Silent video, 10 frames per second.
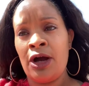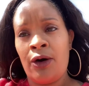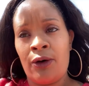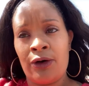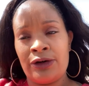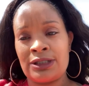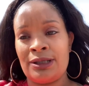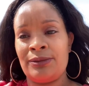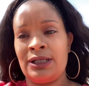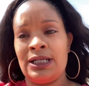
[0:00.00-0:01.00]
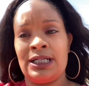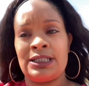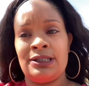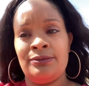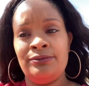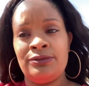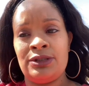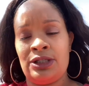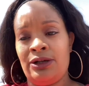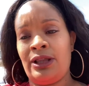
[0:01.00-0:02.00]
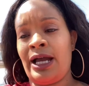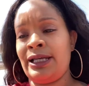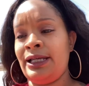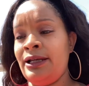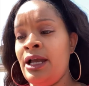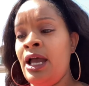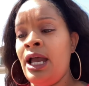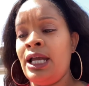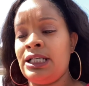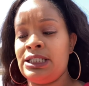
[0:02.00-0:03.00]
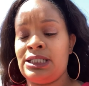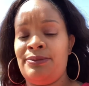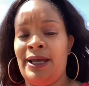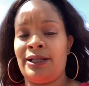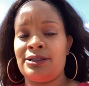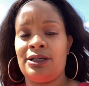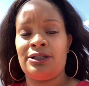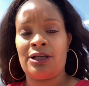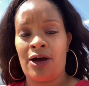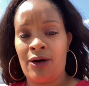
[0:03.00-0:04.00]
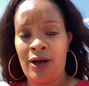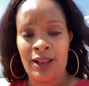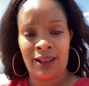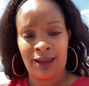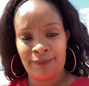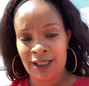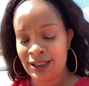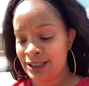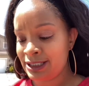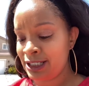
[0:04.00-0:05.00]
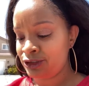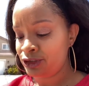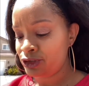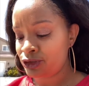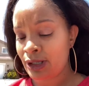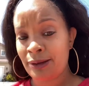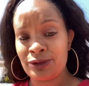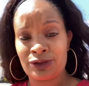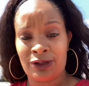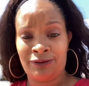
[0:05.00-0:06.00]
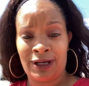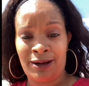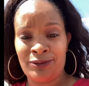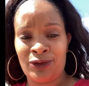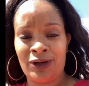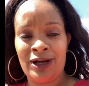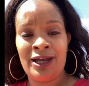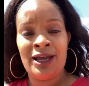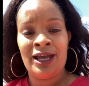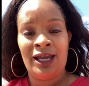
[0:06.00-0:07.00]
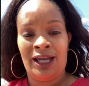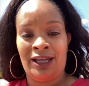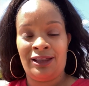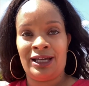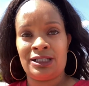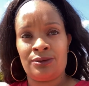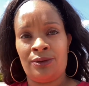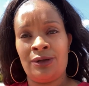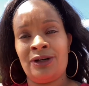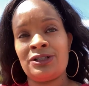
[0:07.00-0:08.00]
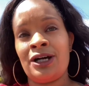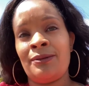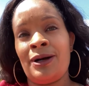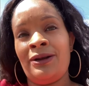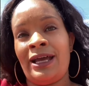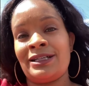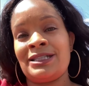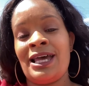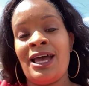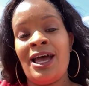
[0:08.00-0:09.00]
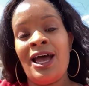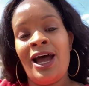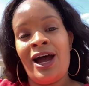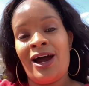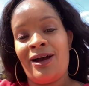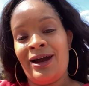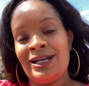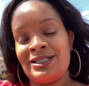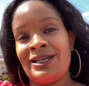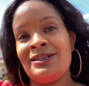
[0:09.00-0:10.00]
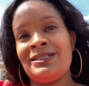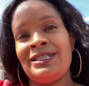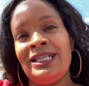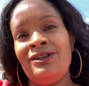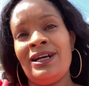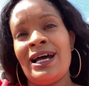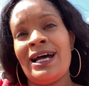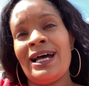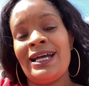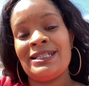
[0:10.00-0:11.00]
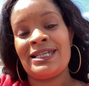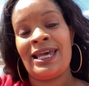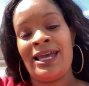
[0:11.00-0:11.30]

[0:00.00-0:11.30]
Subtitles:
or something custom to your liking. It just depends. So let me get this 100 subscribers, if not more, and that's what we're going to talk about next. All right, so see you guys.